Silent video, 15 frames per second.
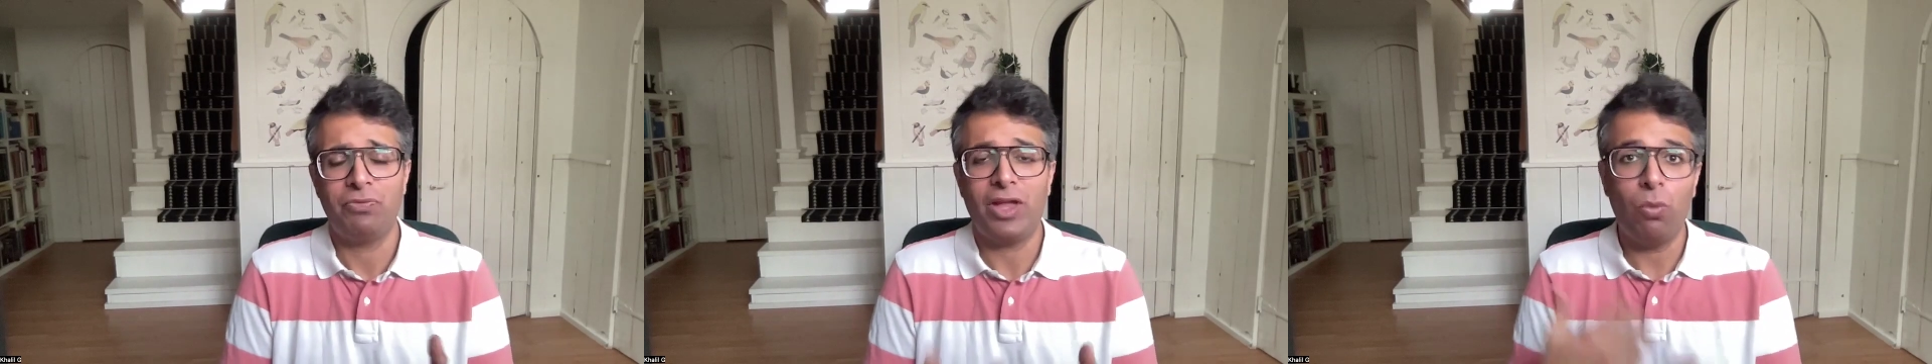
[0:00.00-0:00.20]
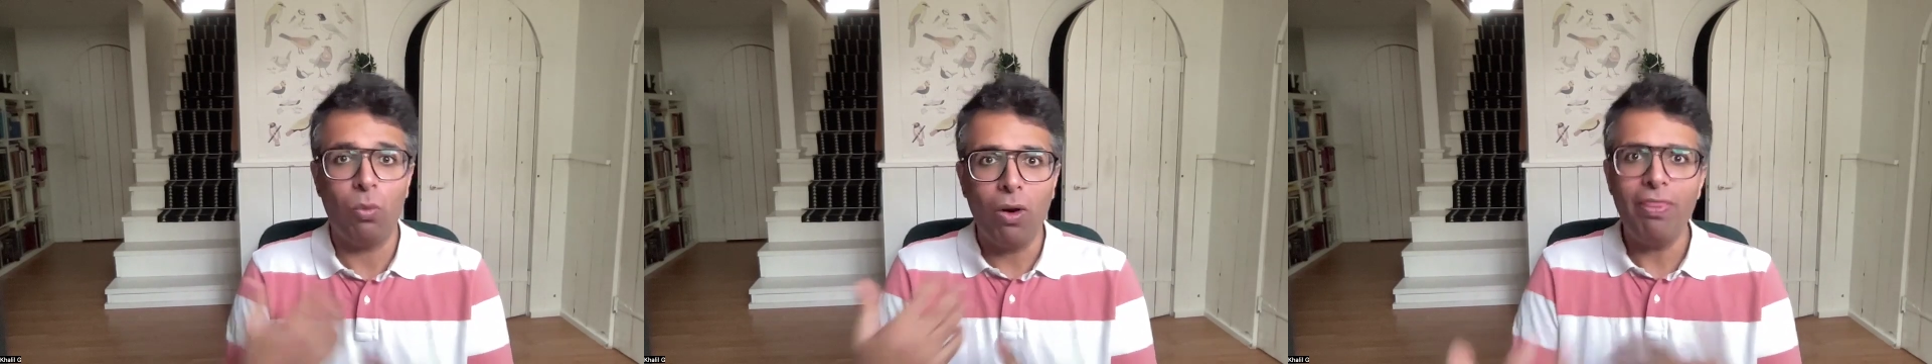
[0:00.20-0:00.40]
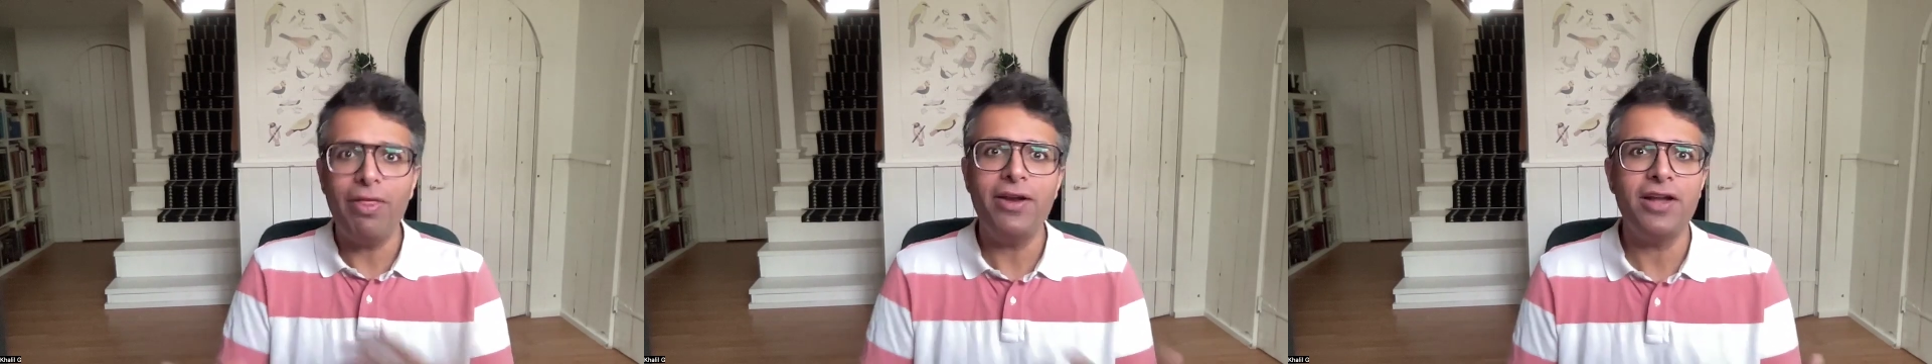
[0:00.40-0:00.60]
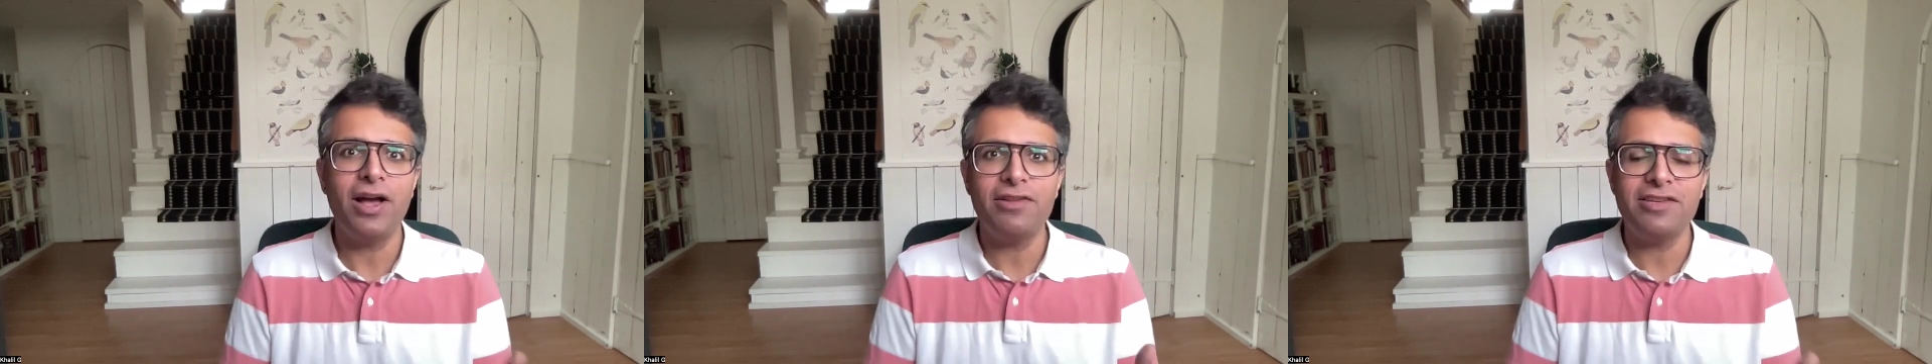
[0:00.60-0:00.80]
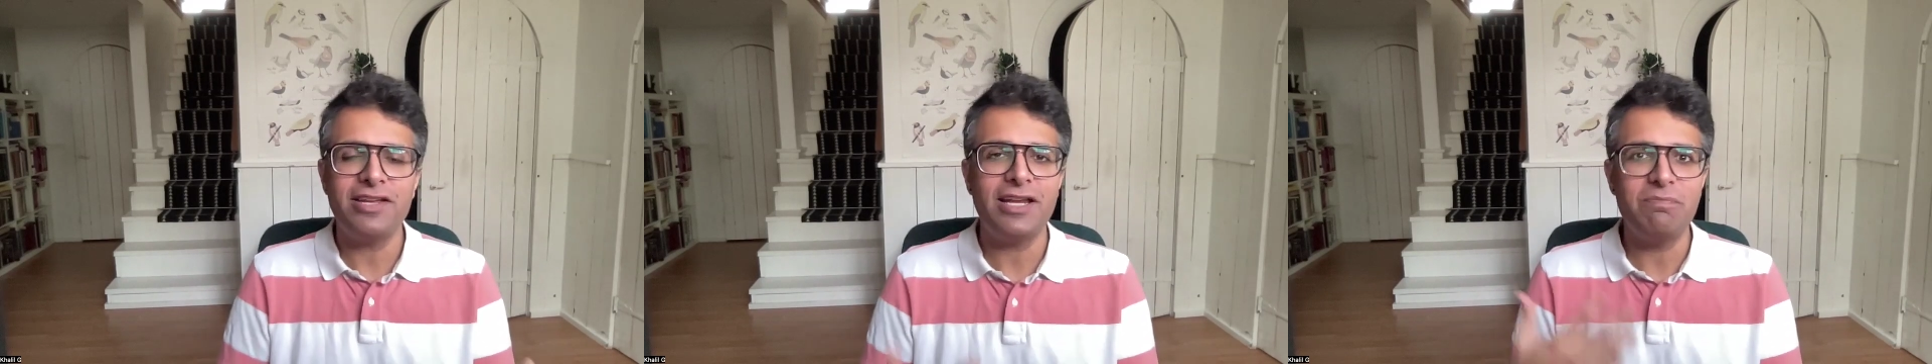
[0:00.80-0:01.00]
And what that
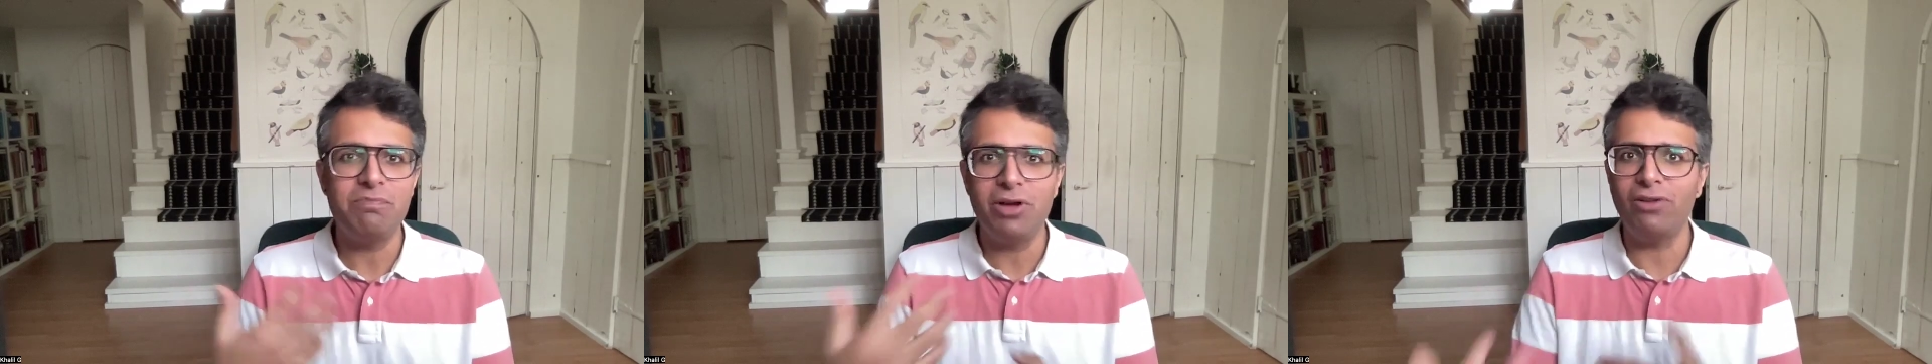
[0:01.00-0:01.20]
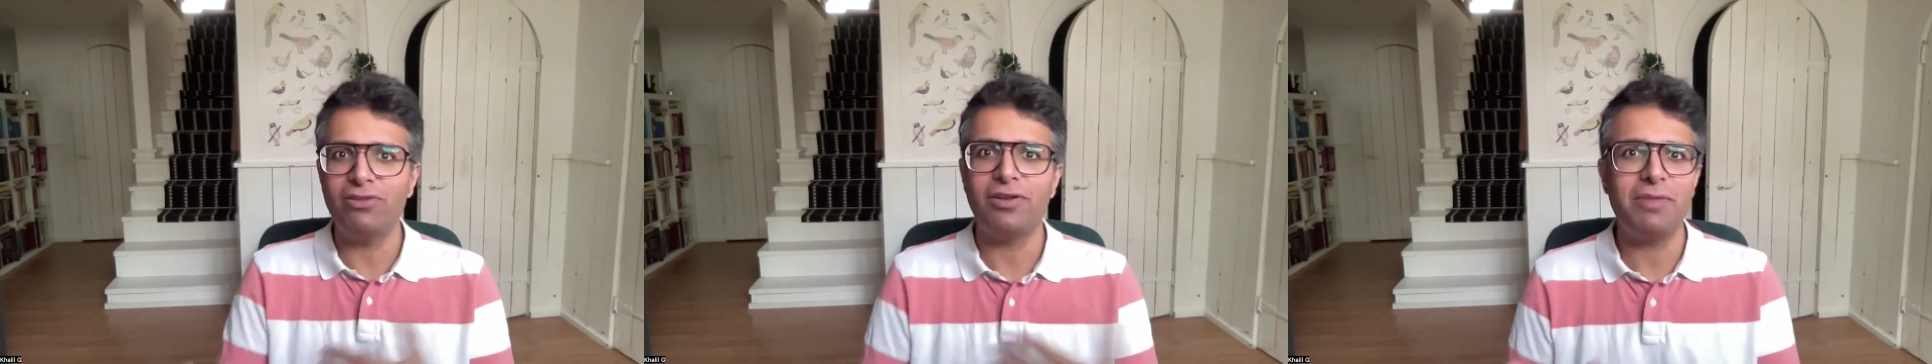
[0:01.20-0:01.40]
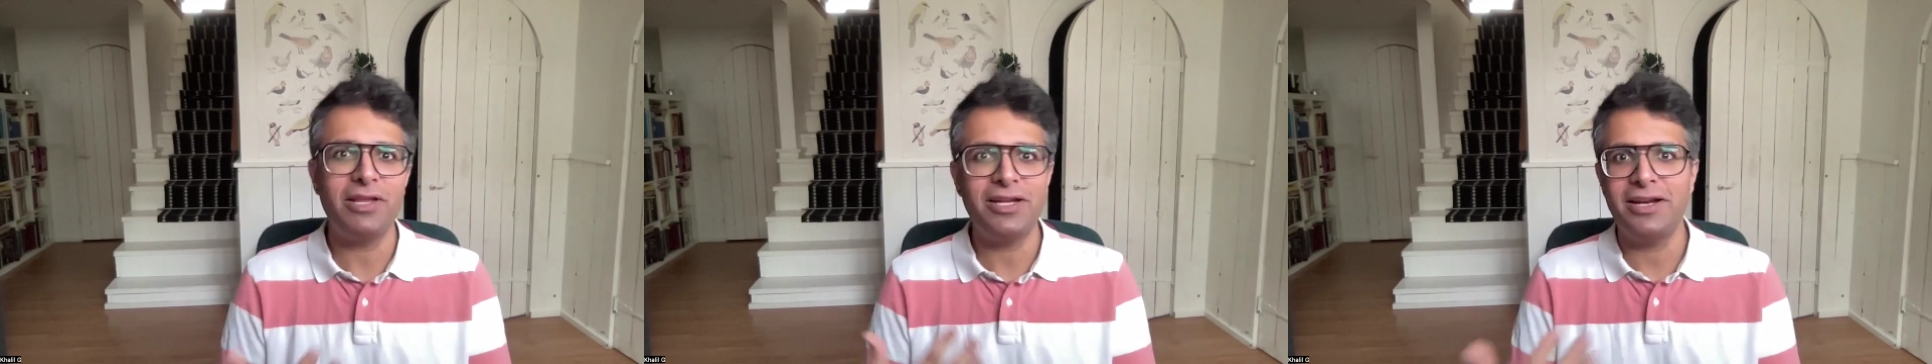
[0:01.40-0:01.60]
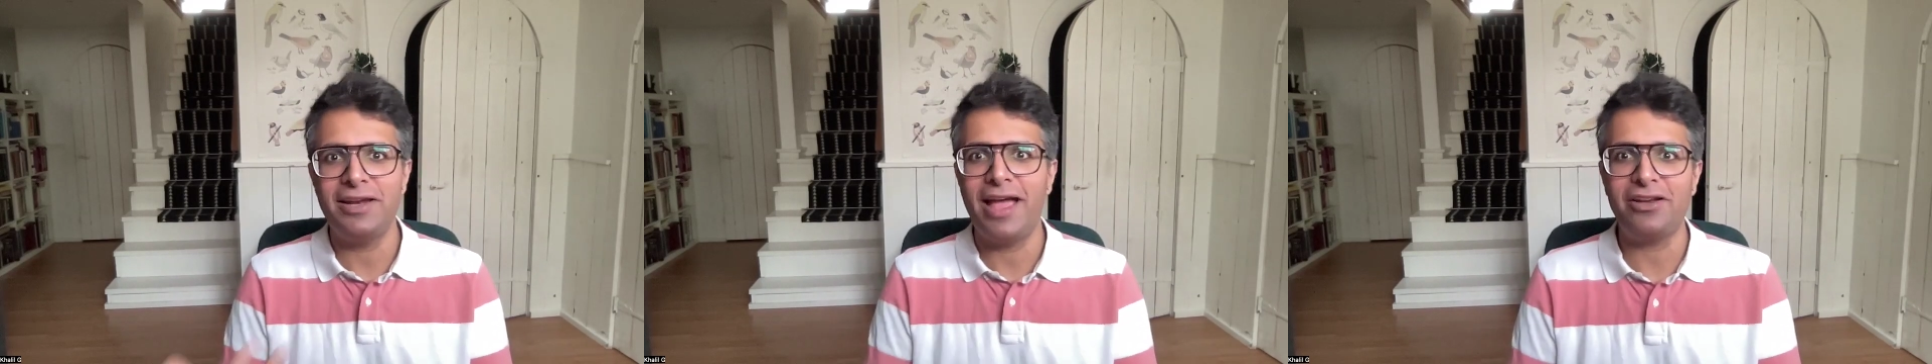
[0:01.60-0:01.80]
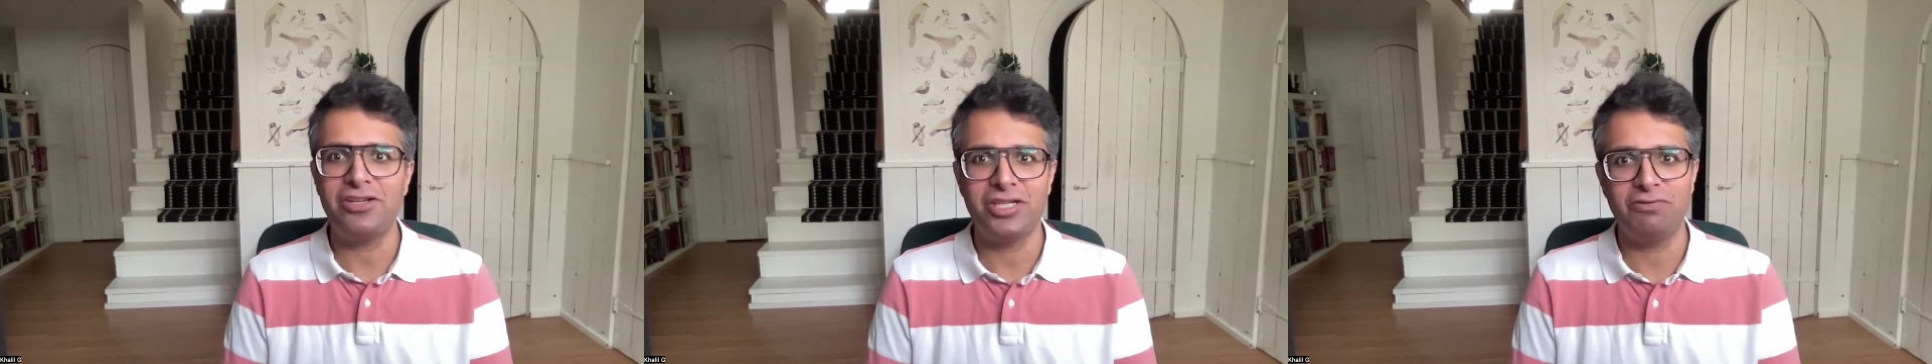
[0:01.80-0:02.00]
does, it builds up the
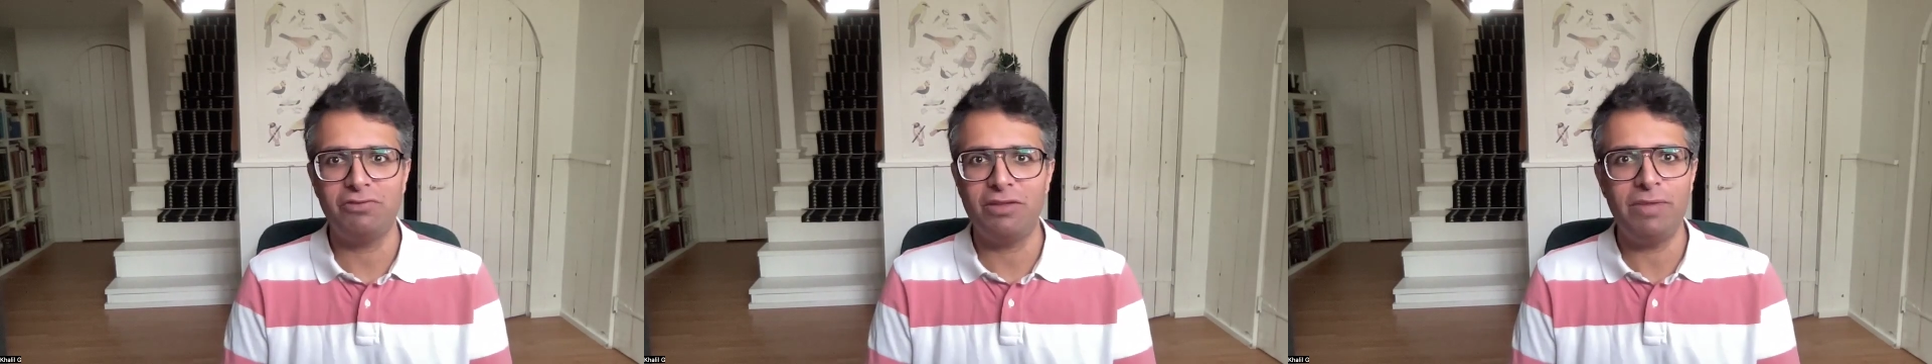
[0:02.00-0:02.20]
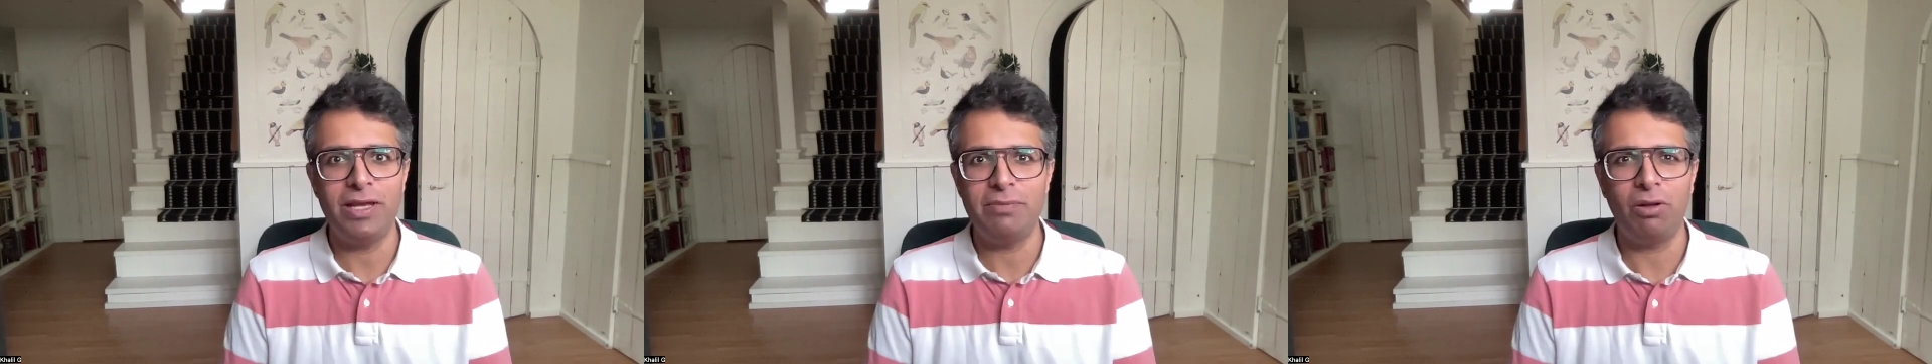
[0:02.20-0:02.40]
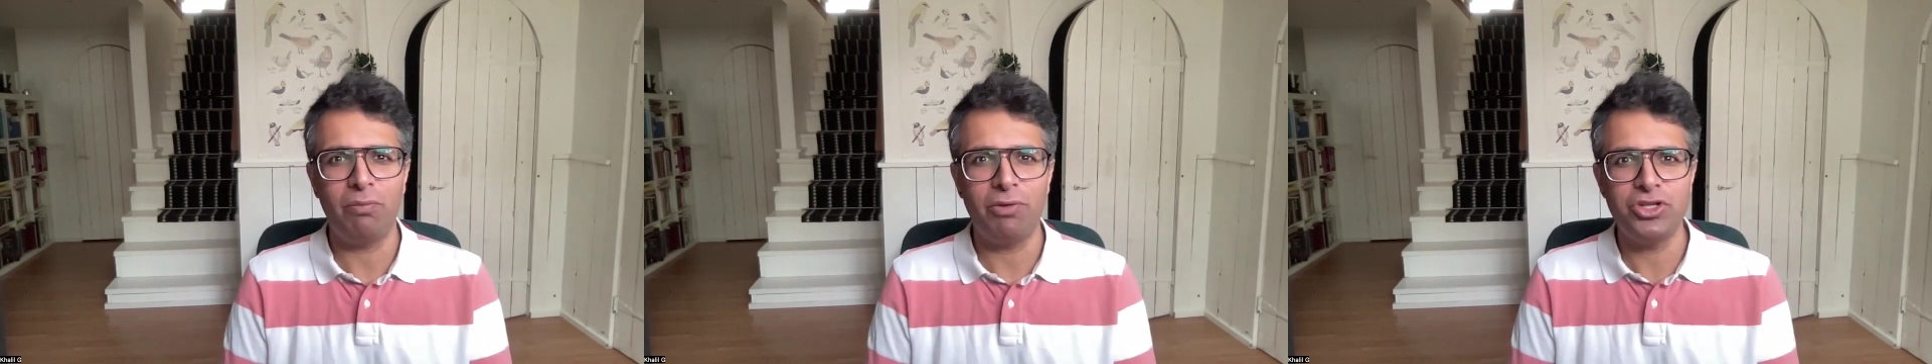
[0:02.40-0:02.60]
connection with people,